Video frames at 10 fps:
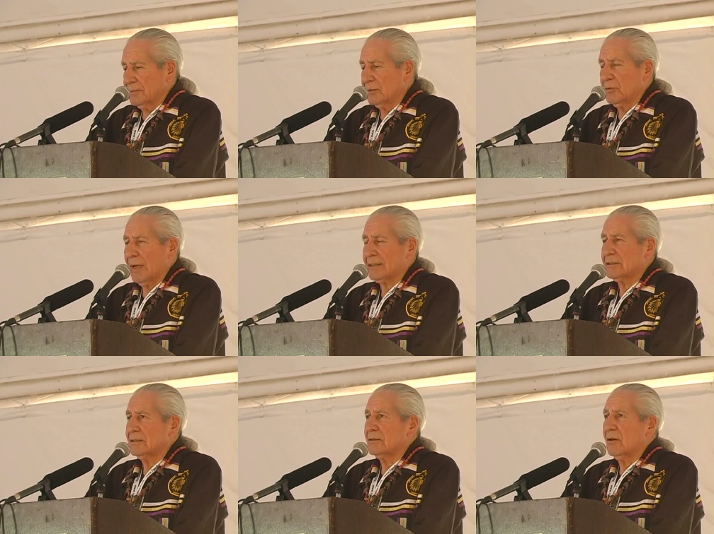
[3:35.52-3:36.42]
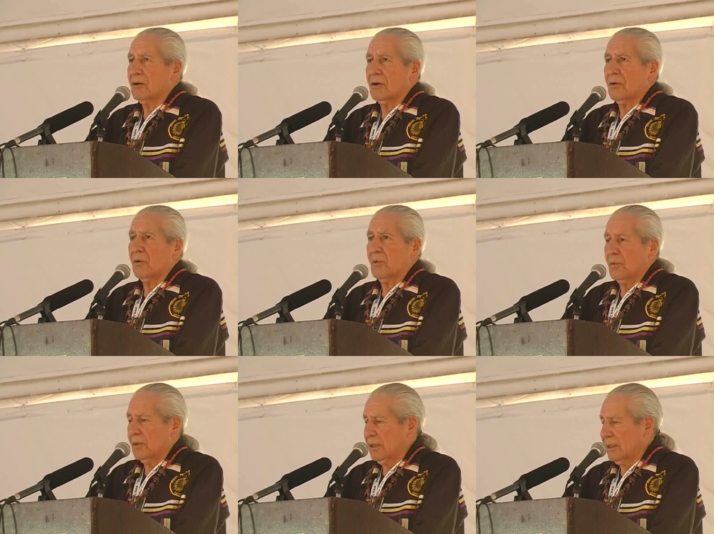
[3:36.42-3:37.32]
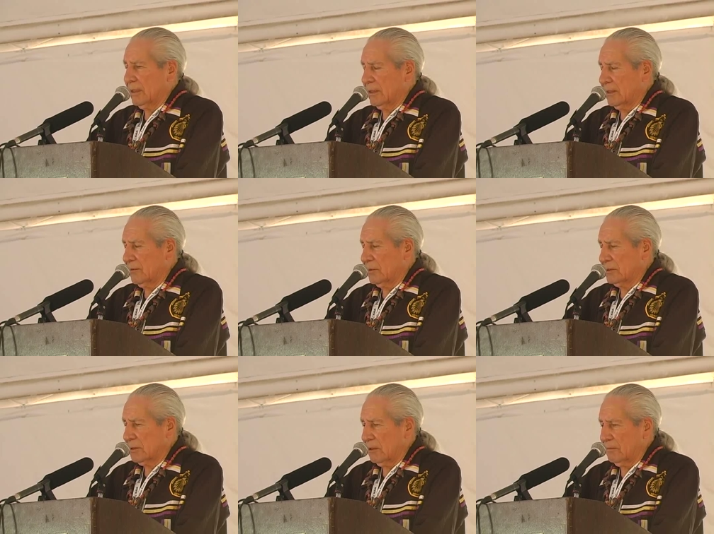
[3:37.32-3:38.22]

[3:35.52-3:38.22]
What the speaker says: direction long ago, and it was